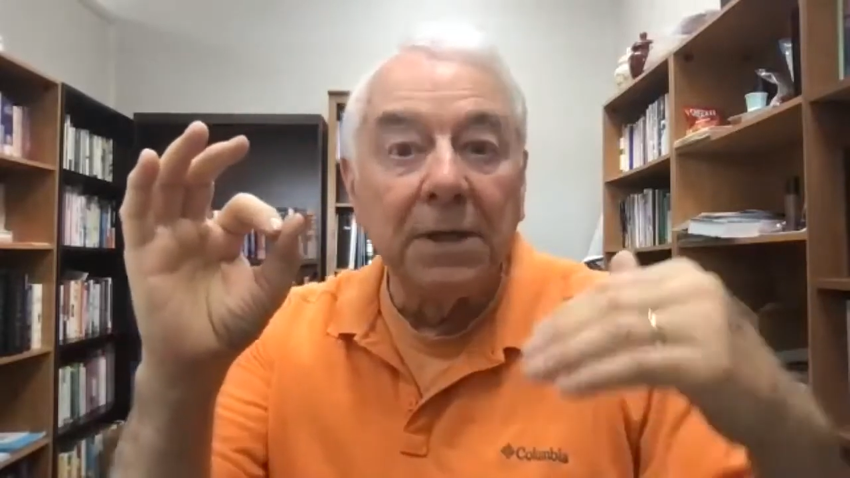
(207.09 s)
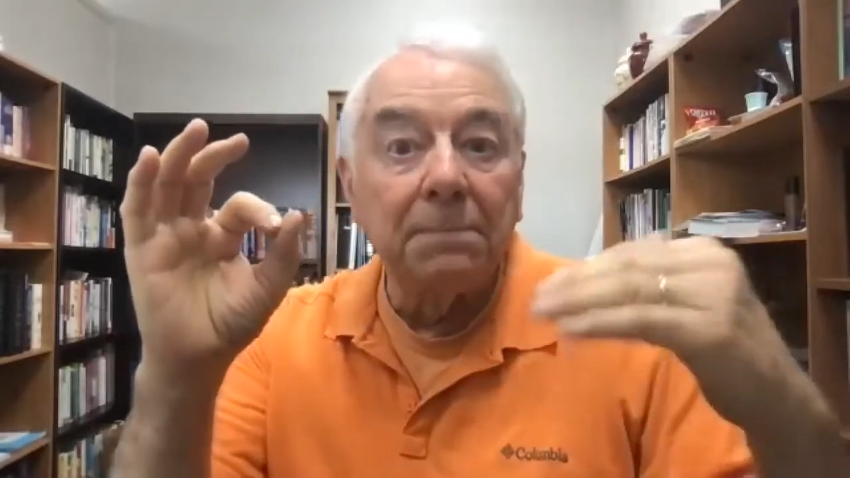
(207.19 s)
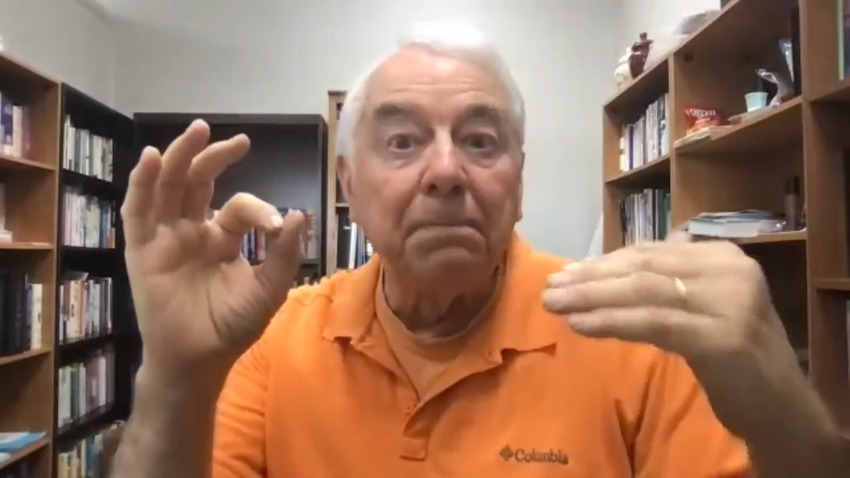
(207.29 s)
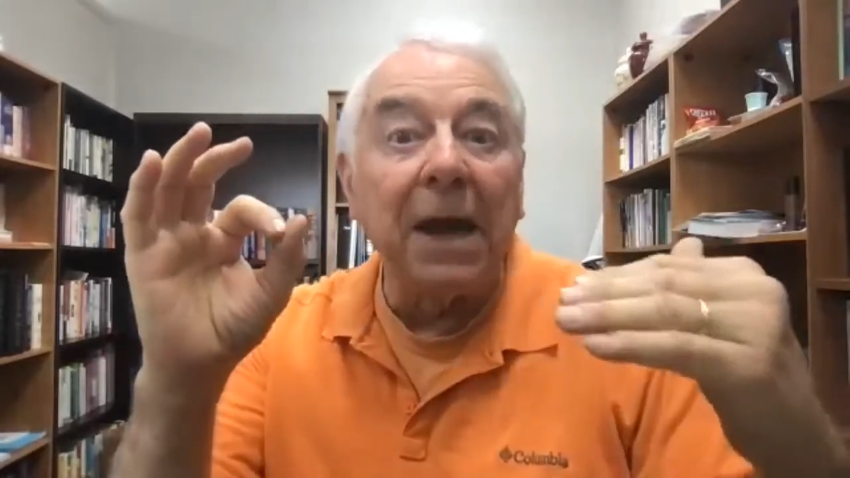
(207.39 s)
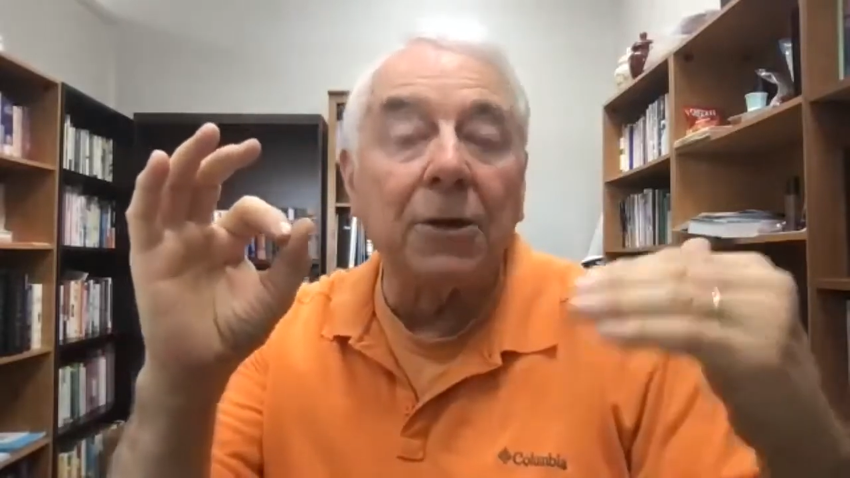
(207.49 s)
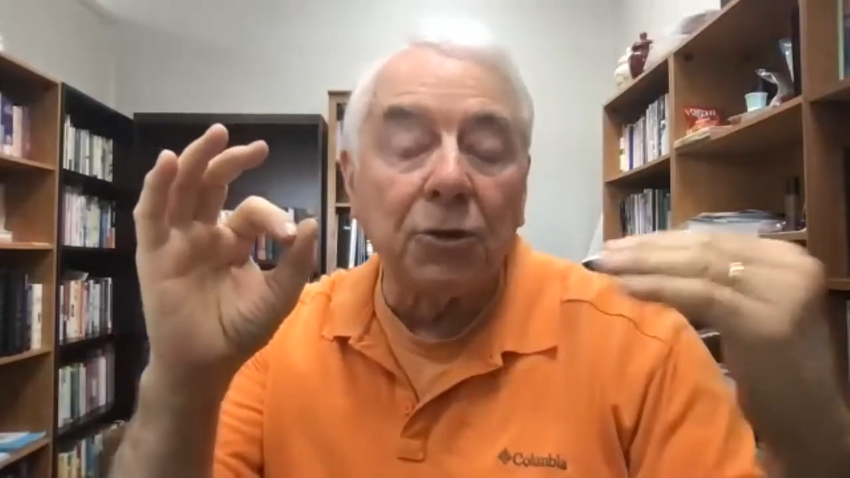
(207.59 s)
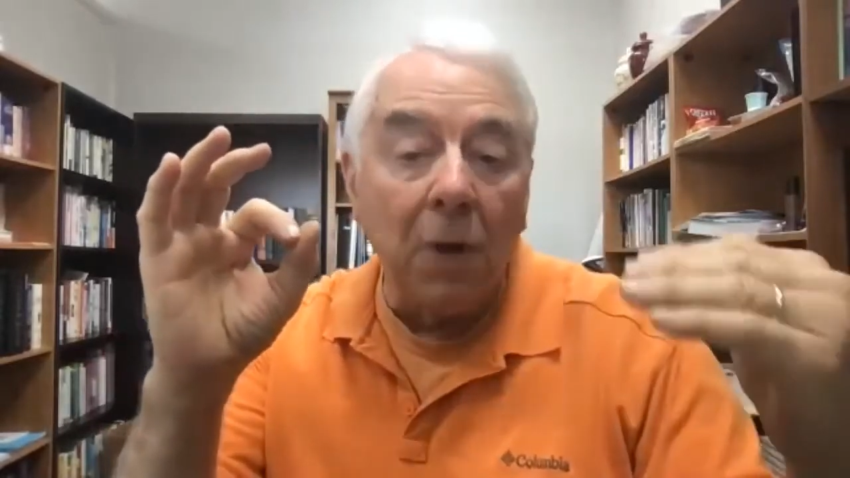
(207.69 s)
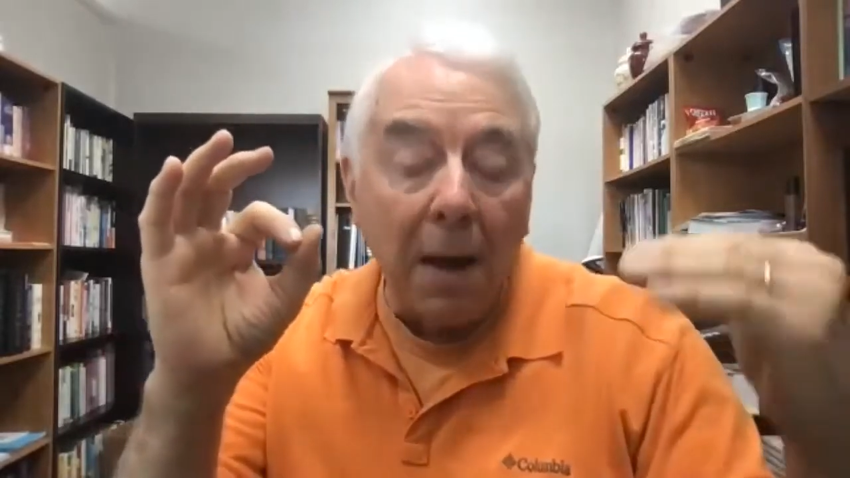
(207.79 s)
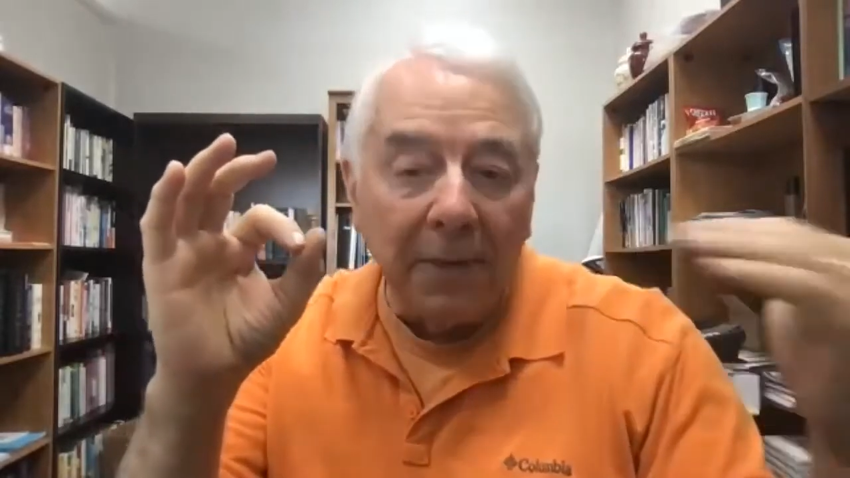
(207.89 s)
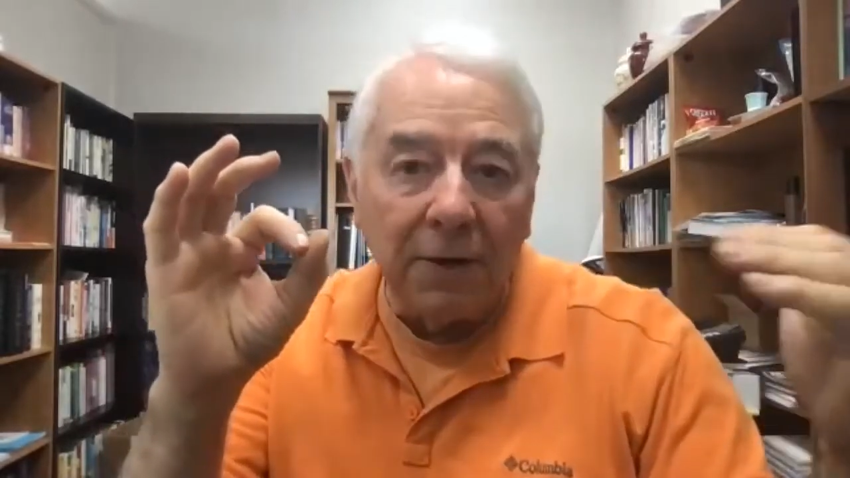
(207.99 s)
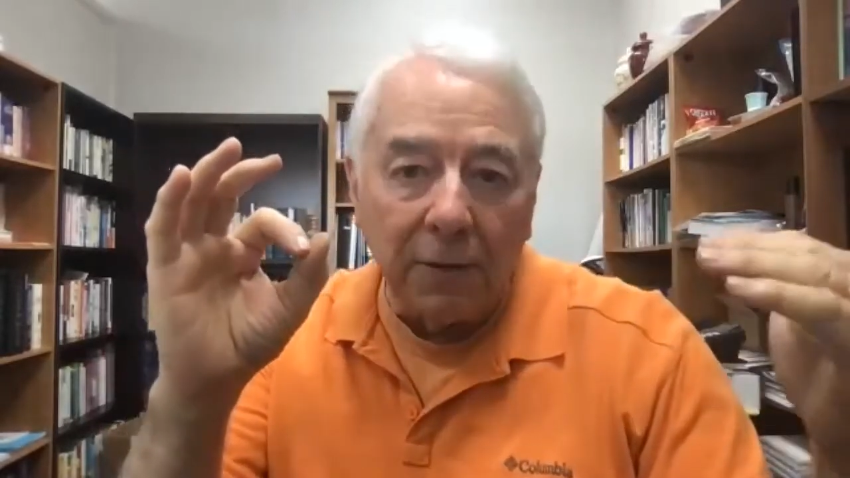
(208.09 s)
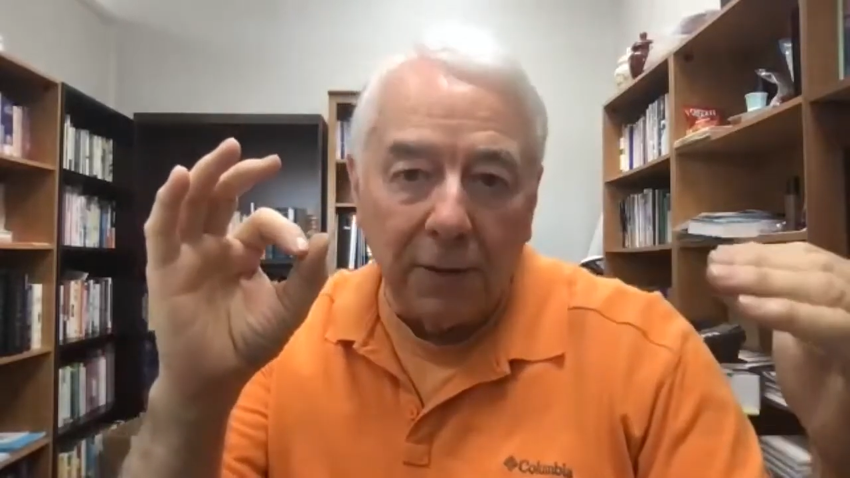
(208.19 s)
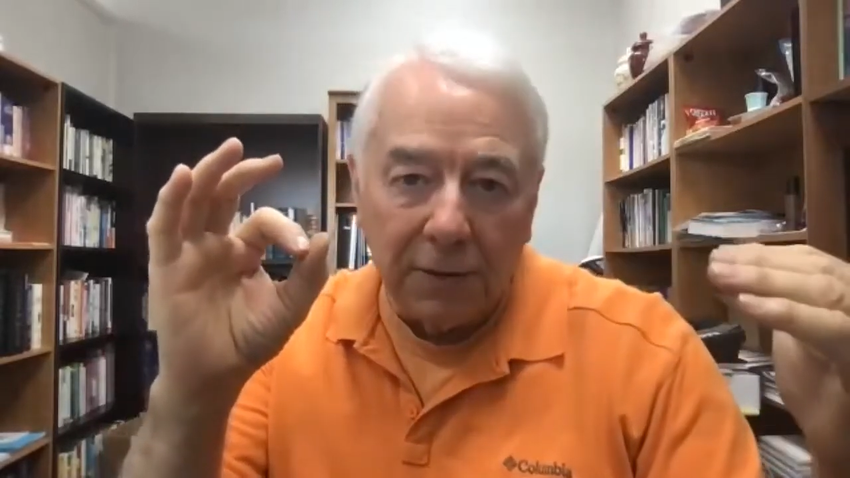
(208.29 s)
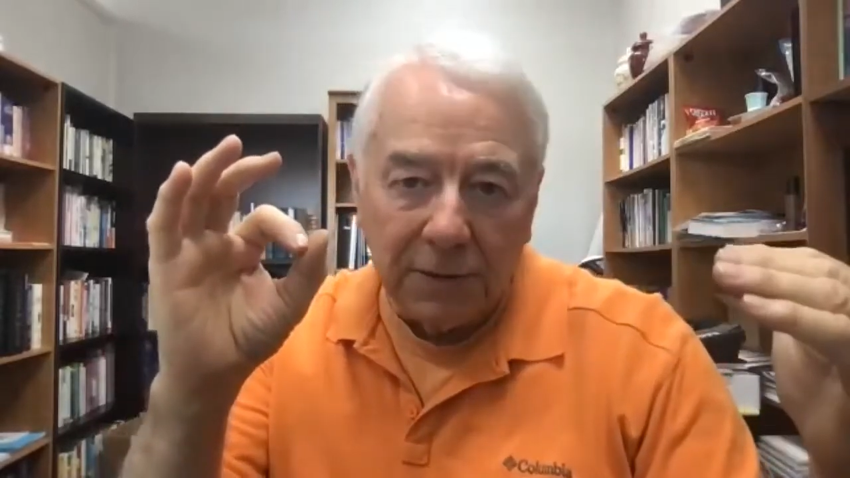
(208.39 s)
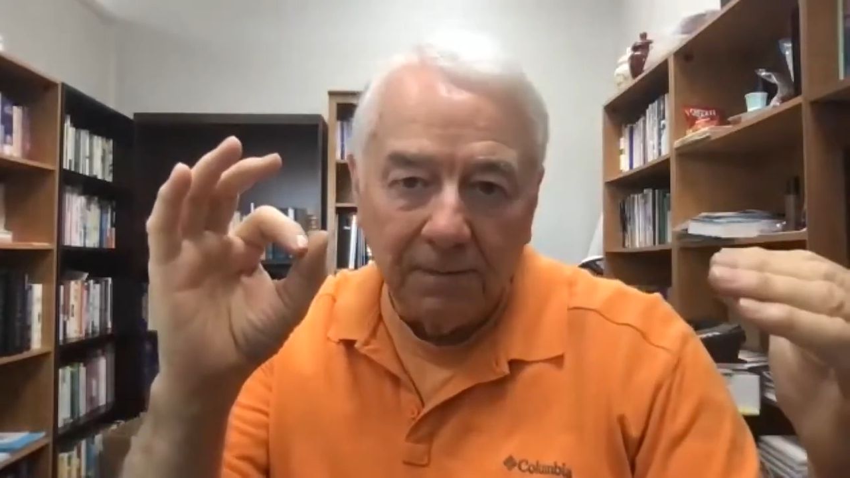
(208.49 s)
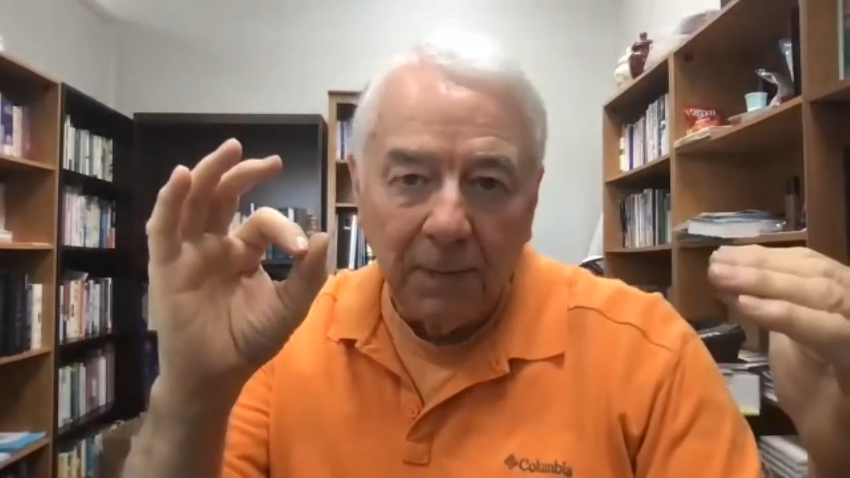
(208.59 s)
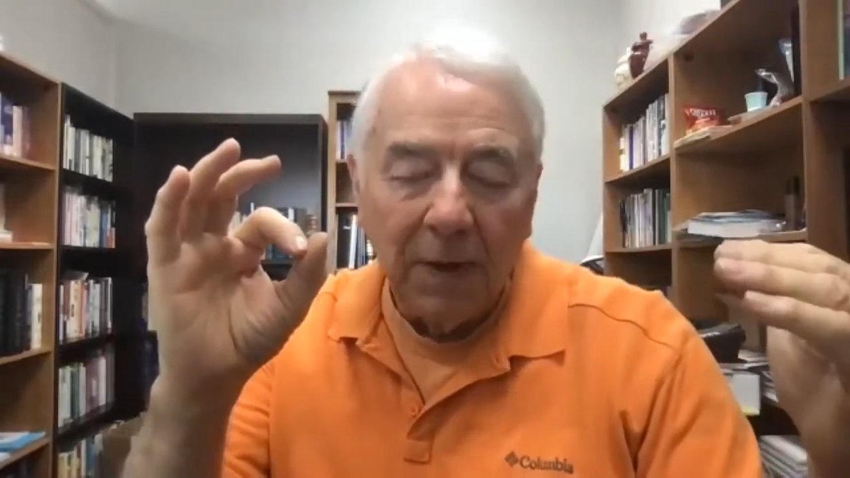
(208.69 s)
spectrometers,